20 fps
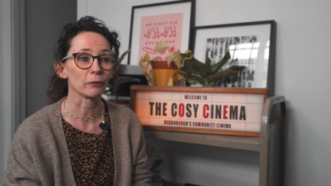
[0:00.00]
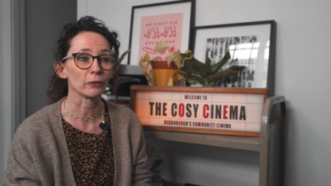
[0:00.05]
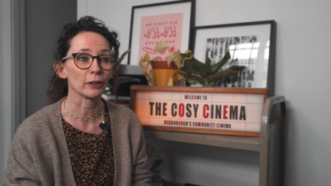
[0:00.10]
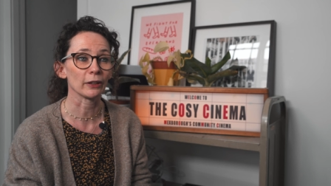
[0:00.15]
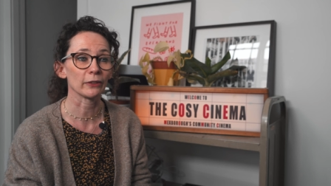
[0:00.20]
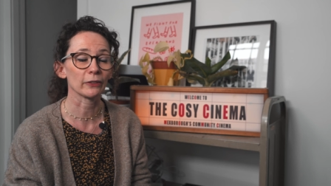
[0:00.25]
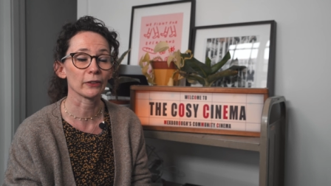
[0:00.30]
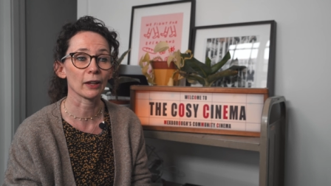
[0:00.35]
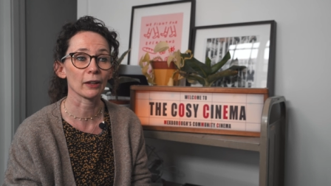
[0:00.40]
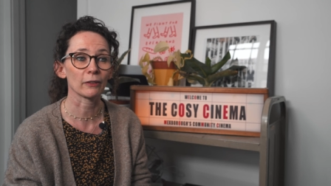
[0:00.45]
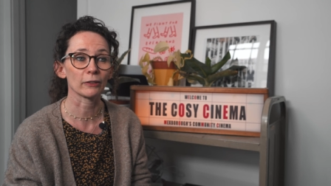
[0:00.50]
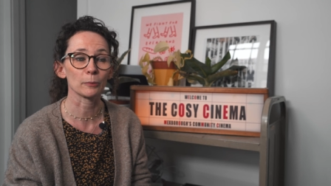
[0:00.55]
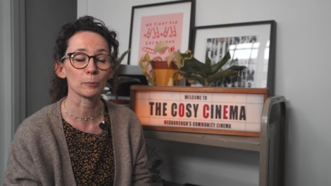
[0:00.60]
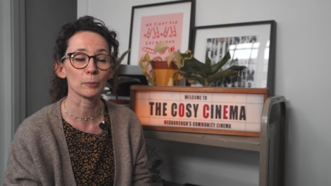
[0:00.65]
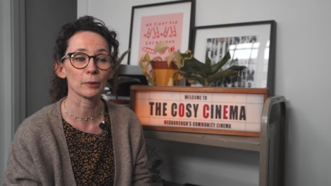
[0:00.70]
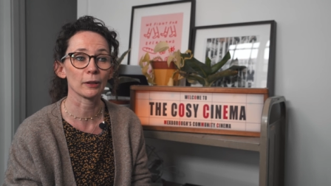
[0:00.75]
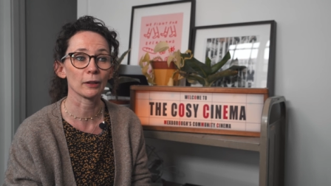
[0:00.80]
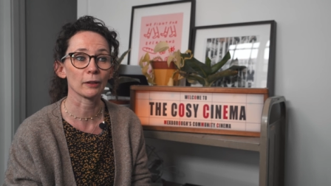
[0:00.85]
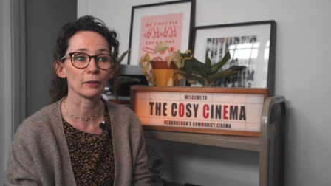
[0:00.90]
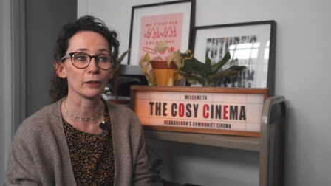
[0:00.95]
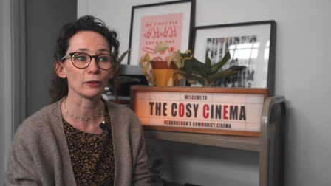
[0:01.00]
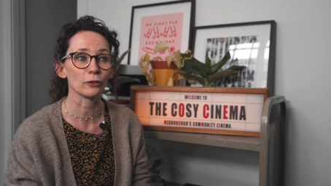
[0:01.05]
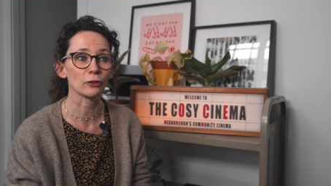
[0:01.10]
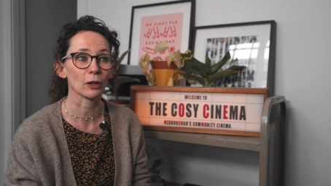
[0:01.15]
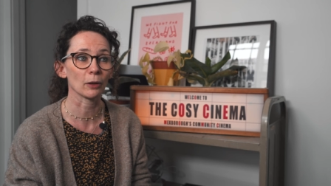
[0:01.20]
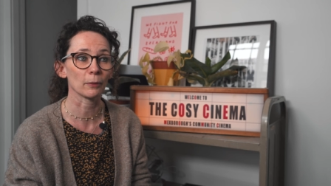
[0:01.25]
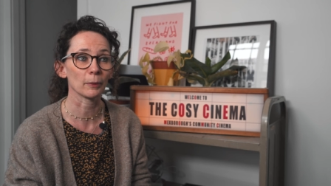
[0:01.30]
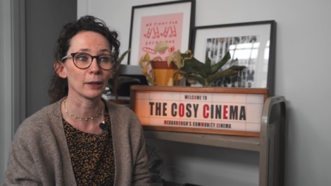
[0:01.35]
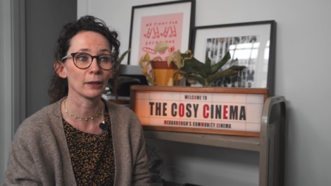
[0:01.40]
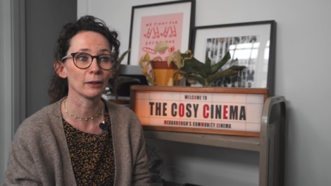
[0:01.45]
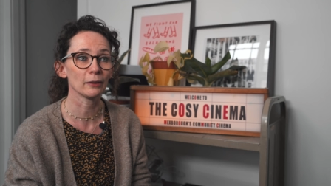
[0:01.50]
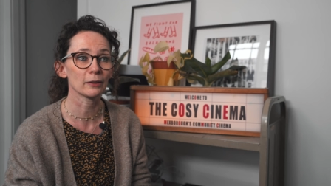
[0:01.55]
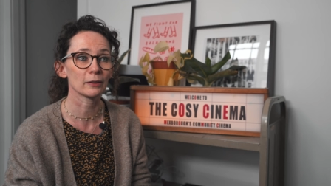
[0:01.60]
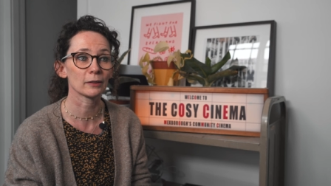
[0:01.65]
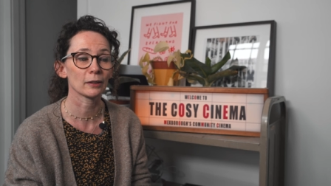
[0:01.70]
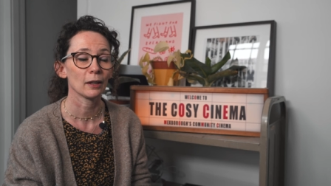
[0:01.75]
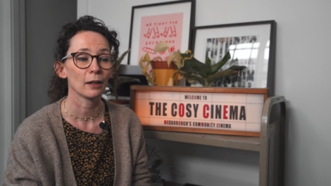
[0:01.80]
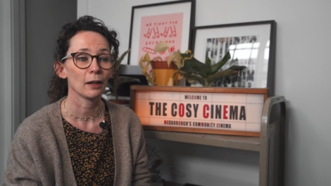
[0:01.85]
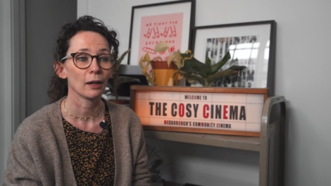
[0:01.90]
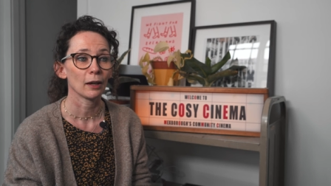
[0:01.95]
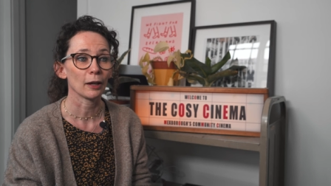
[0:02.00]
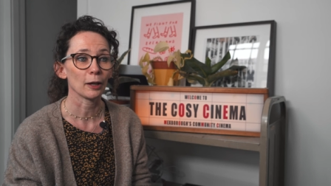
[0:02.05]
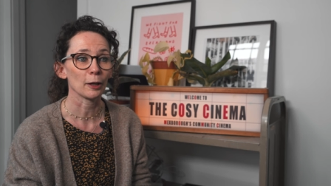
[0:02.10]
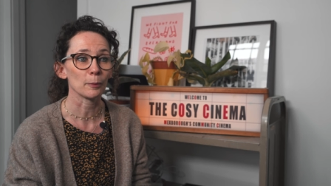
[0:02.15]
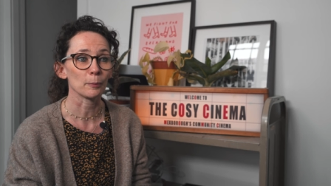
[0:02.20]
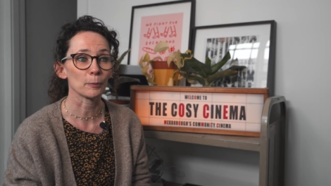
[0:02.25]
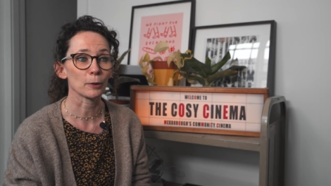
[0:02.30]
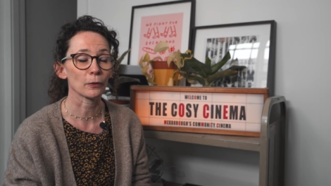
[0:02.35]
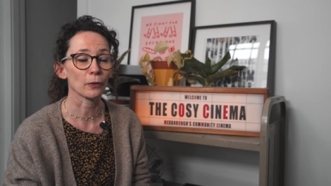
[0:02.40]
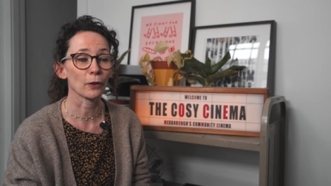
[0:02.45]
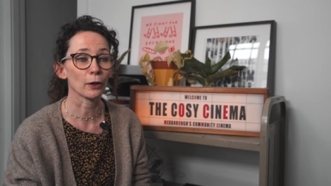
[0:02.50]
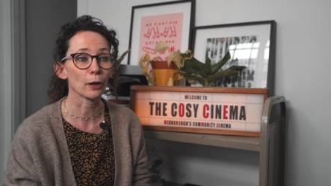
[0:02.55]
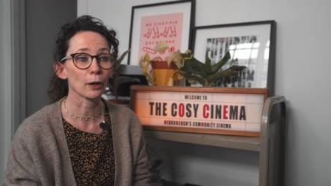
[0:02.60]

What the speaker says: of years, there hasn't been any showings. The